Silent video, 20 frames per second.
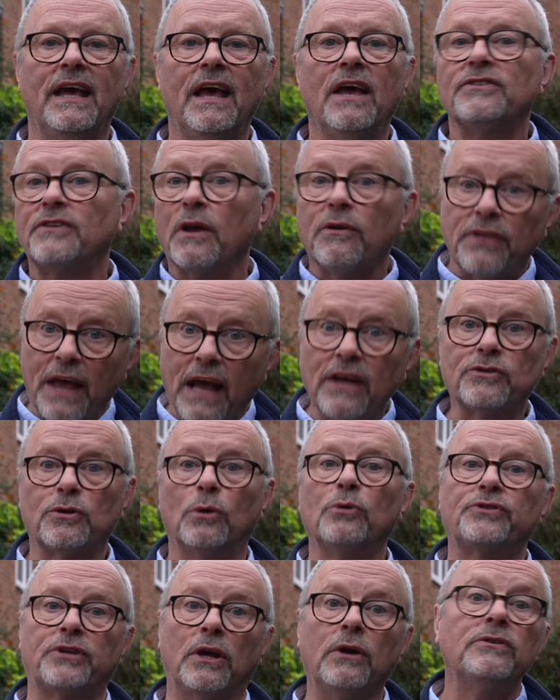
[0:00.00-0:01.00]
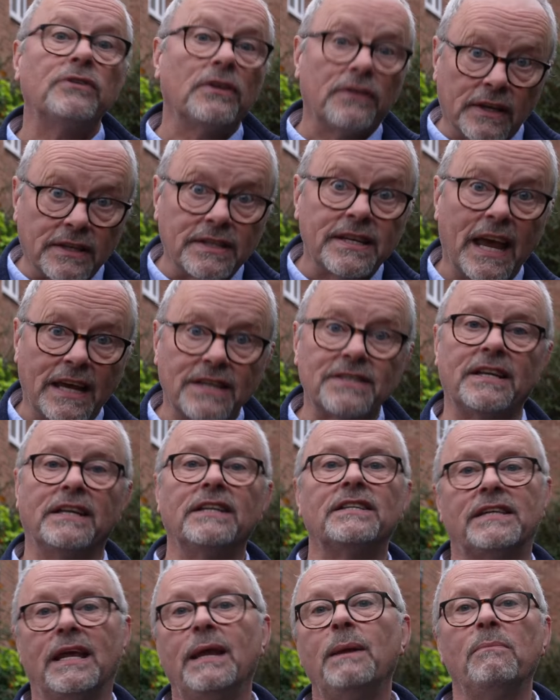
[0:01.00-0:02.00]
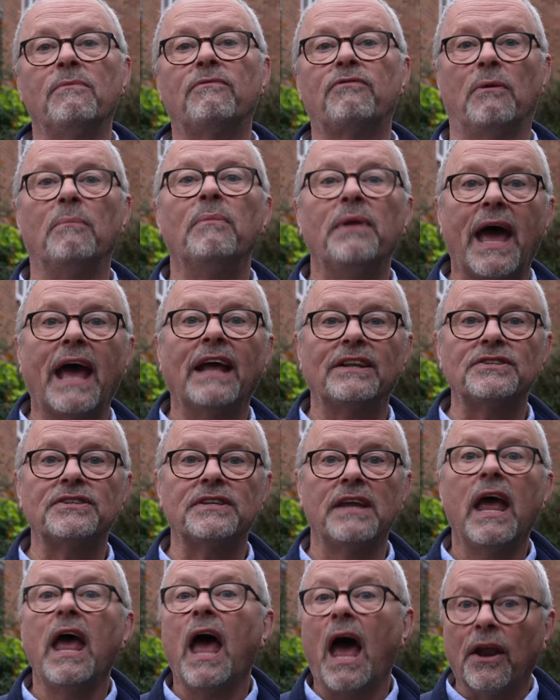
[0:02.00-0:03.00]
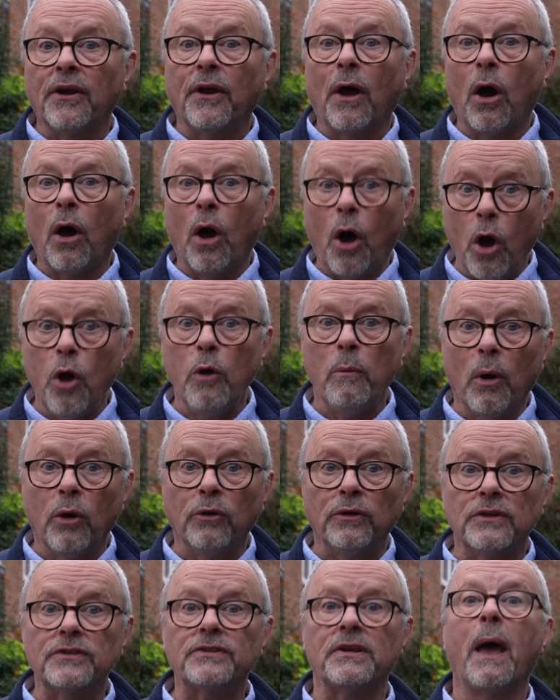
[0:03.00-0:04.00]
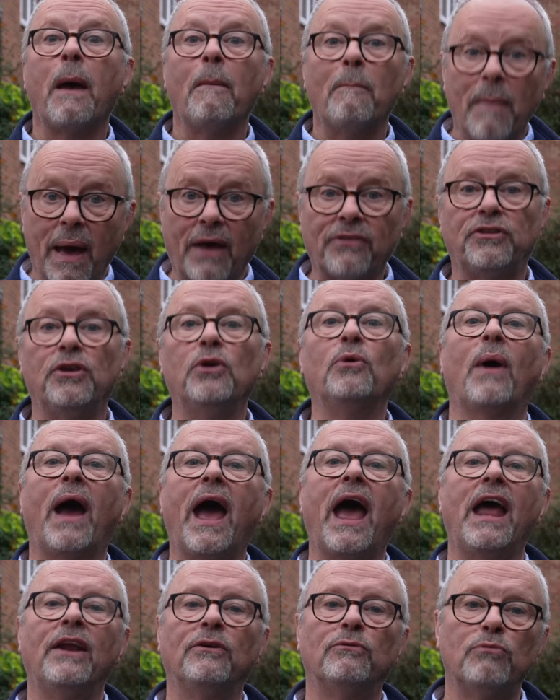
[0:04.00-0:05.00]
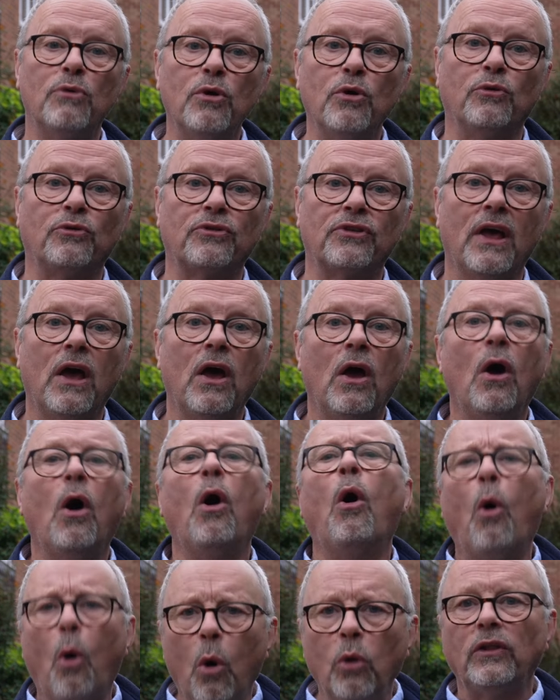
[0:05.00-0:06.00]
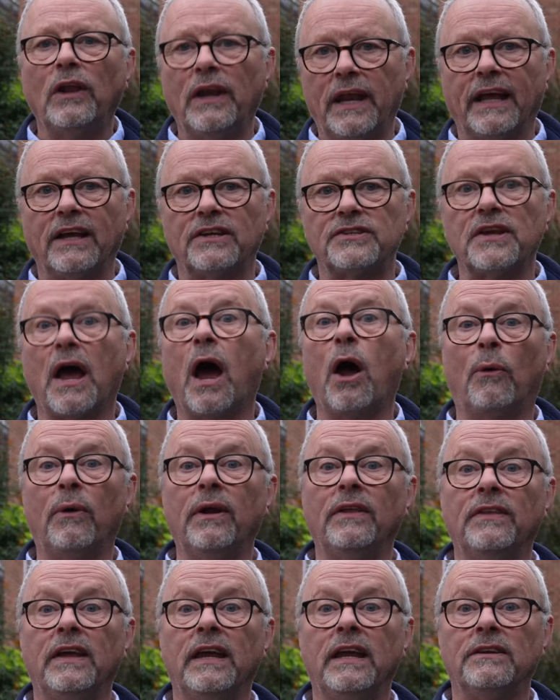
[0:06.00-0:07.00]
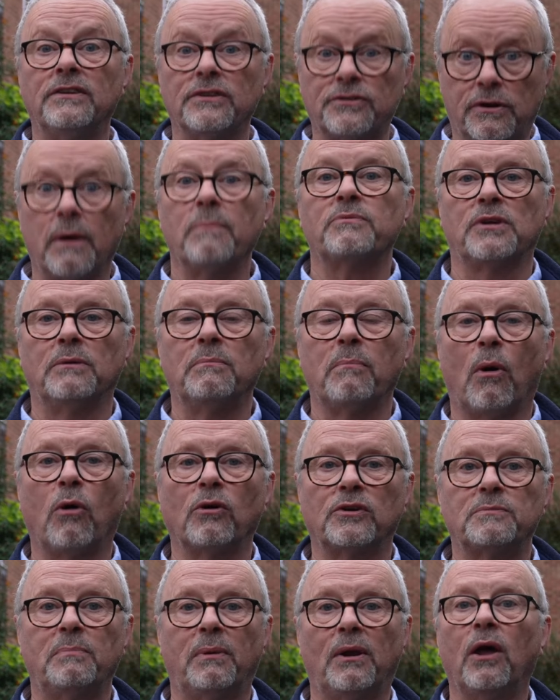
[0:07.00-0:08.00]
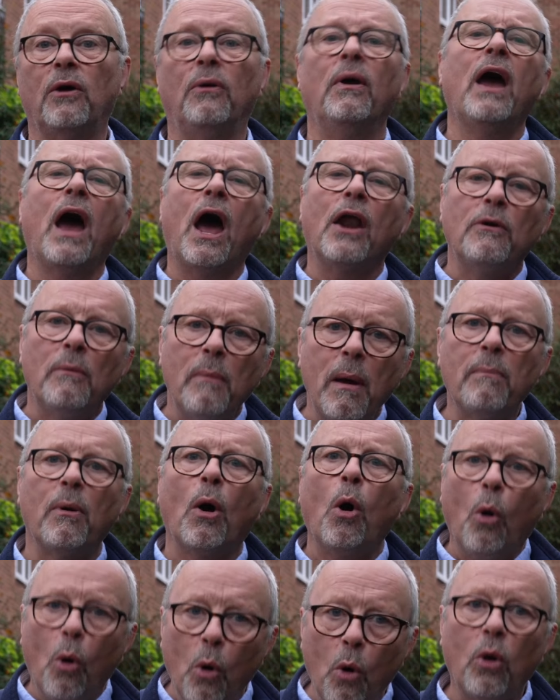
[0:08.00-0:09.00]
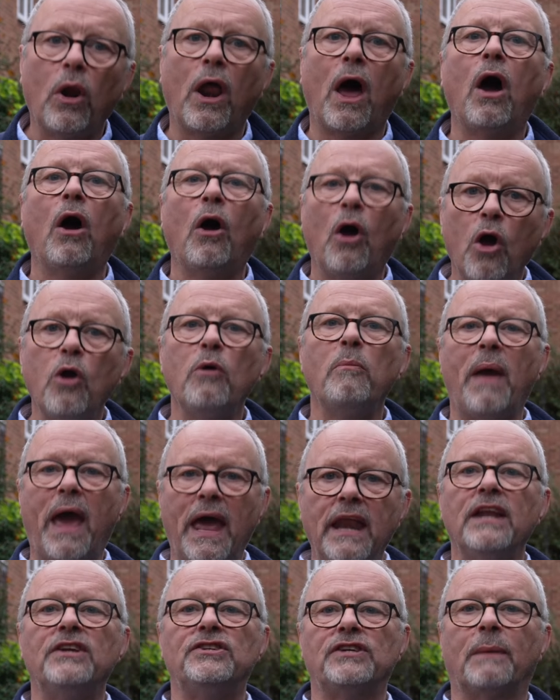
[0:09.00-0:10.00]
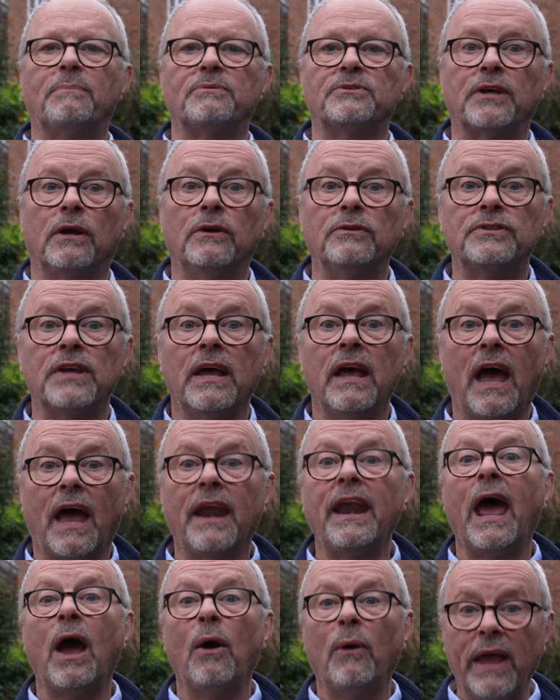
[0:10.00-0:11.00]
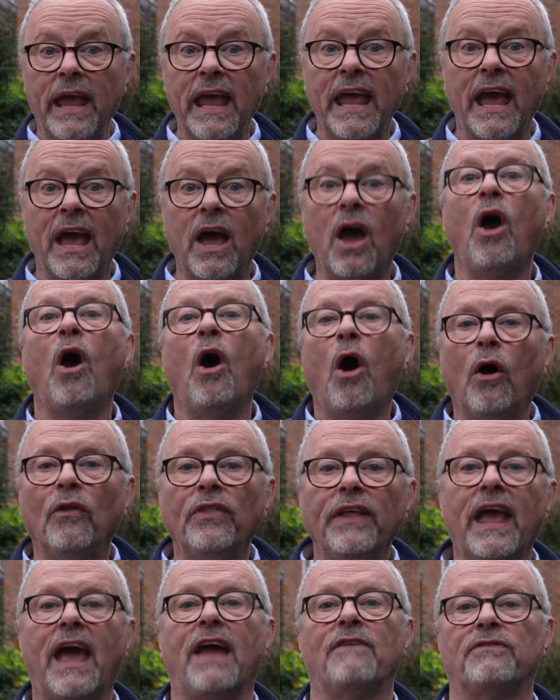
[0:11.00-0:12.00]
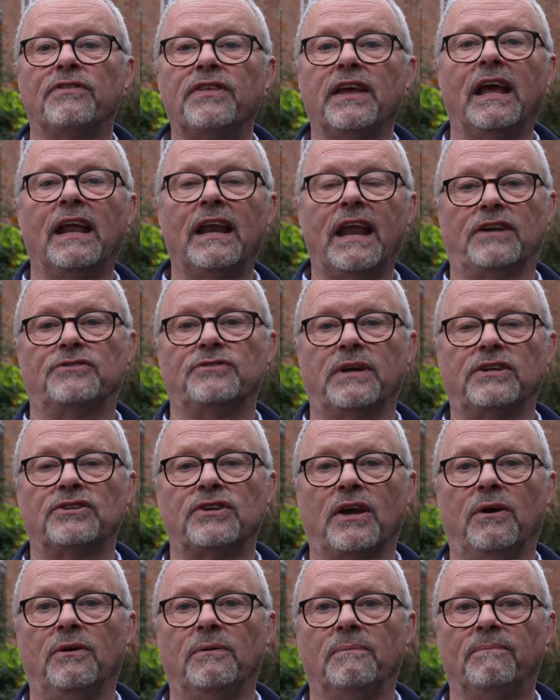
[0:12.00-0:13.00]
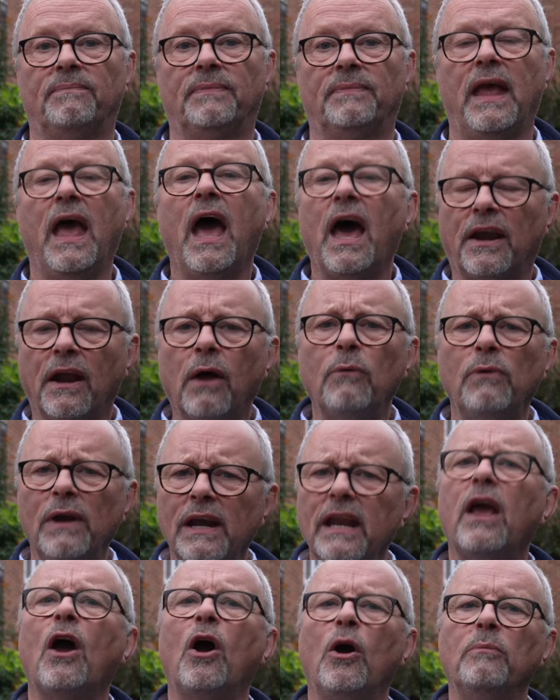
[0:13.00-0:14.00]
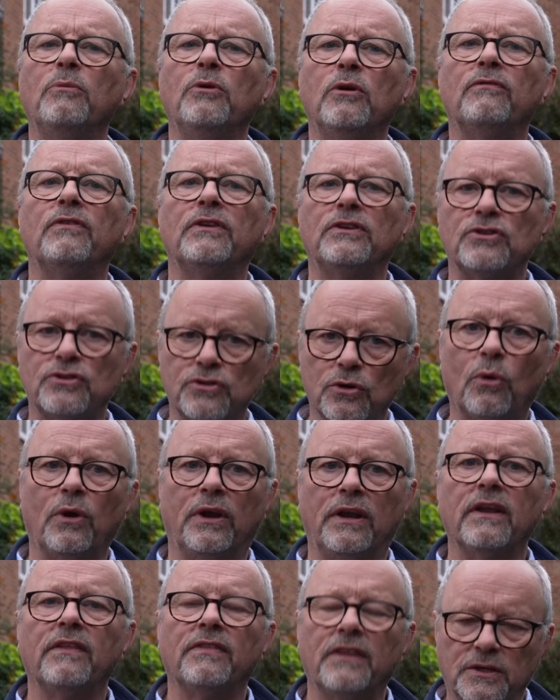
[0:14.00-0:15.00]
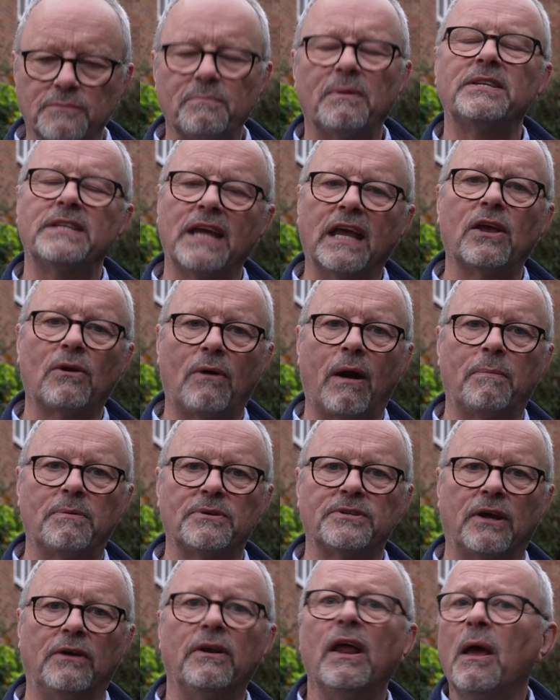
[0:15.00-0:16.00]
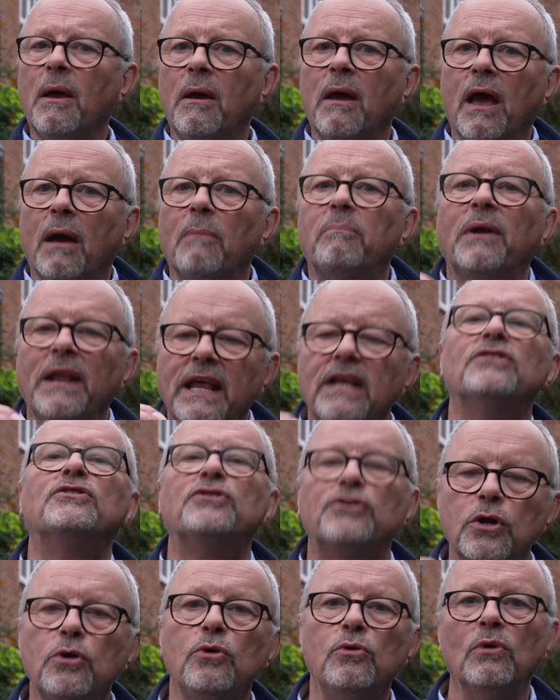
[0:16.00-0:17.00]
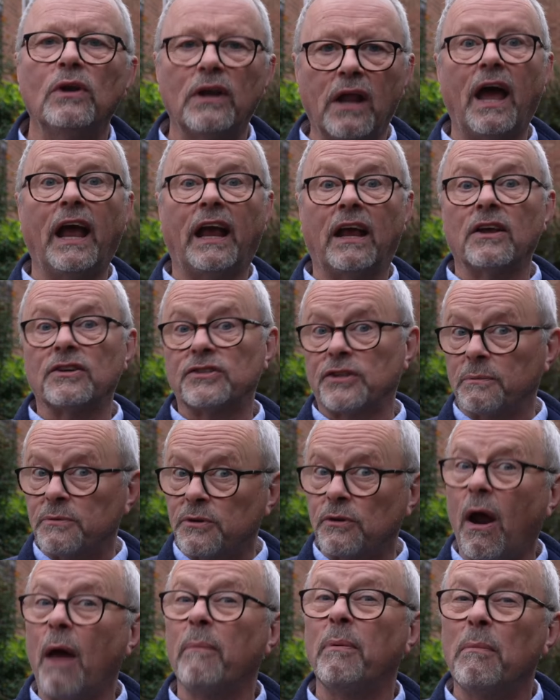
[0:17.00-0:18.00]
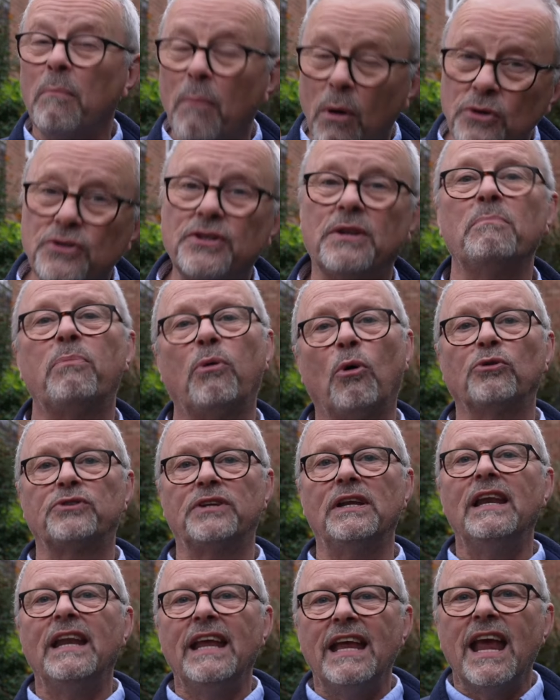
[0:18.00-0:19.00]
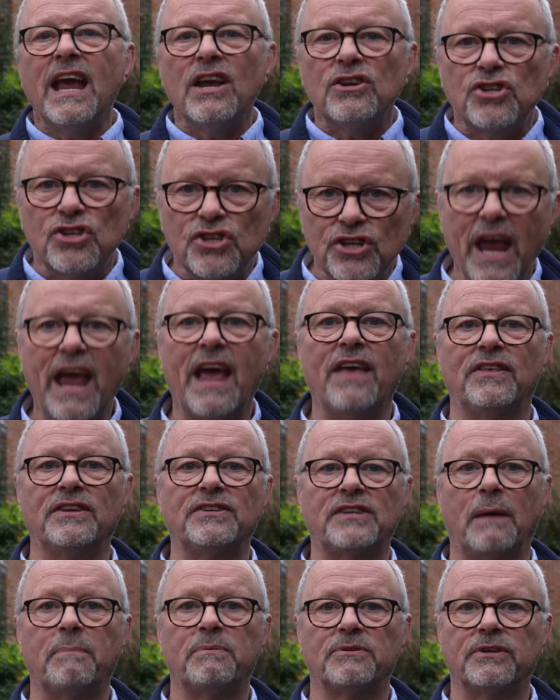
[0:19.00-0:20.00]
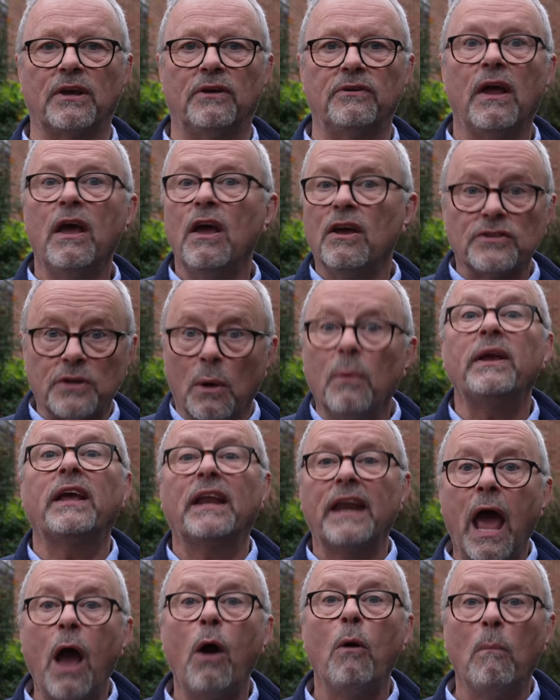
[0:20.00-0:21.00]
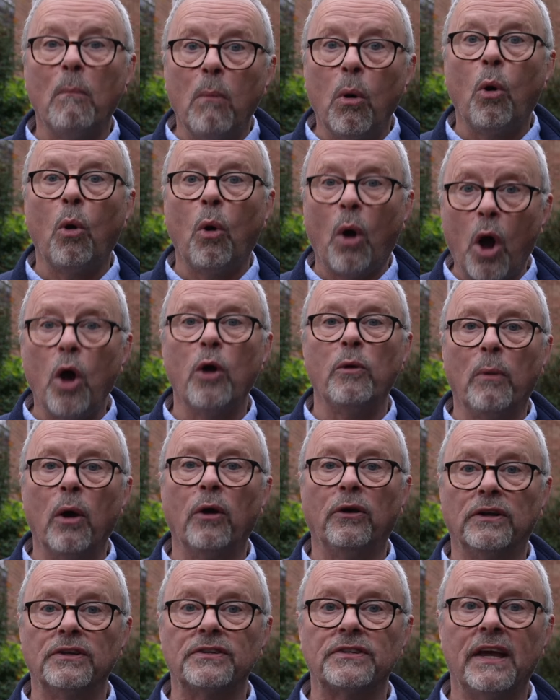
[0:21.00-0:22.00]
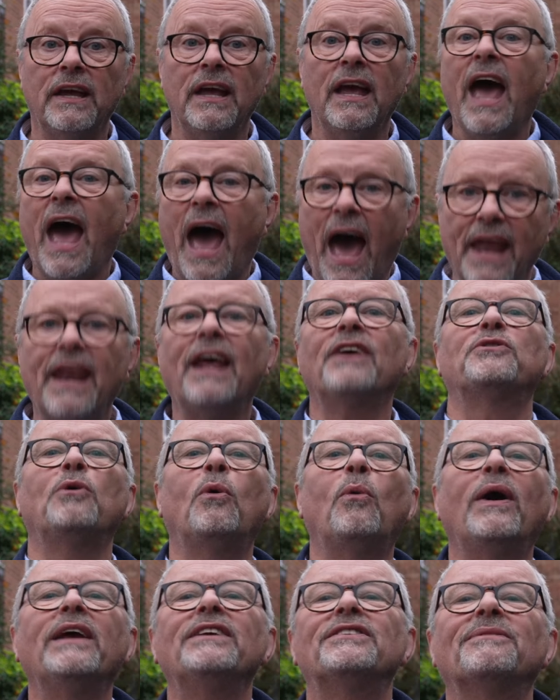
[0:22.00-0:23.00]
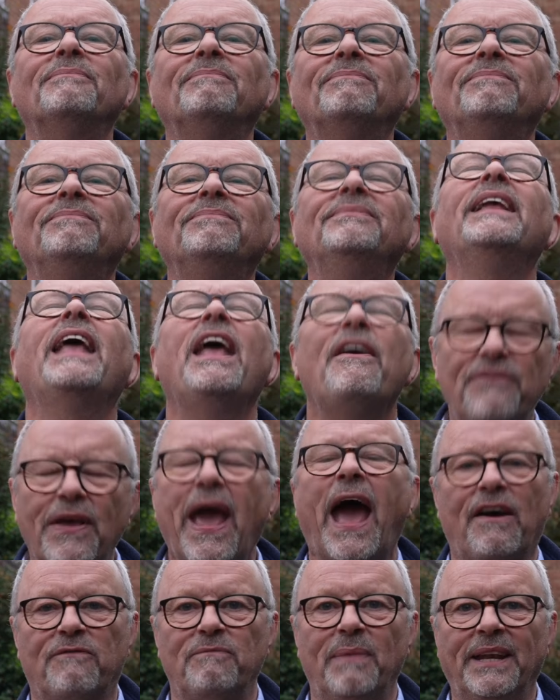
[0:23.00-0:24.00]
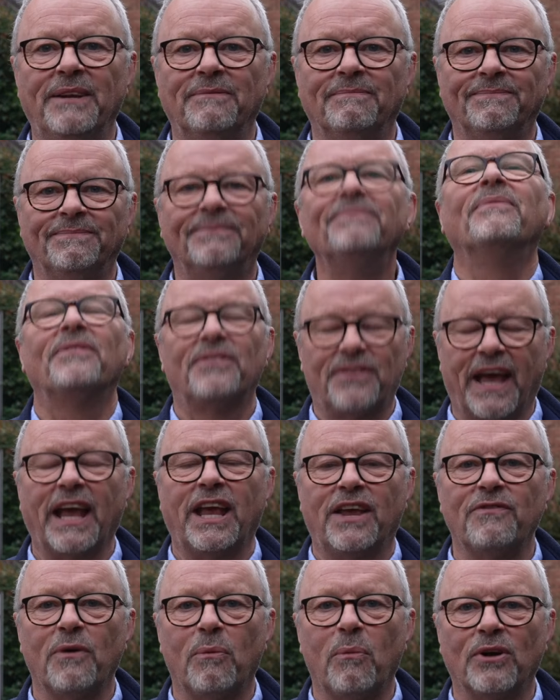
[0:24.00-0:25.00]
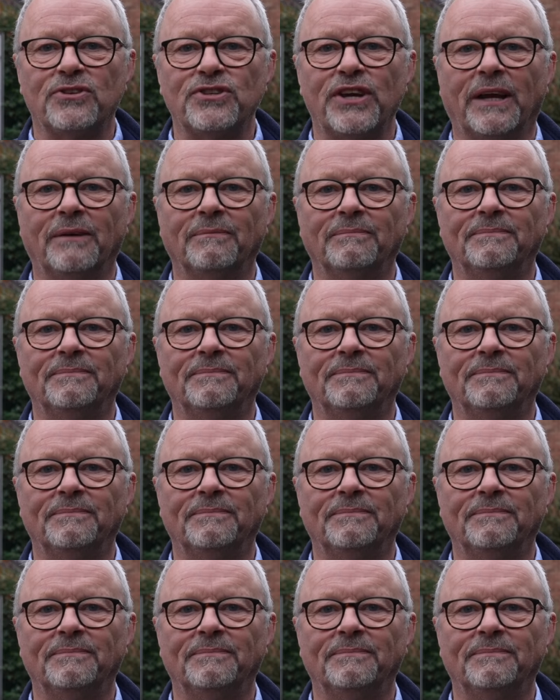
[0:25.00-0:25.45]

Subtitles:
So thanks also to the testing team from Nats and our homeowners, Matthew and Ruth. All the links are in the description box below. And remember, all our home energy episodes are now here on the Everything Electric Show. And I really hope you've enjoyed this particular episode. Please do like, subscribe, and most importantly, share this episode so we can help more homeowners. And as always, if you have been, thank you for watching.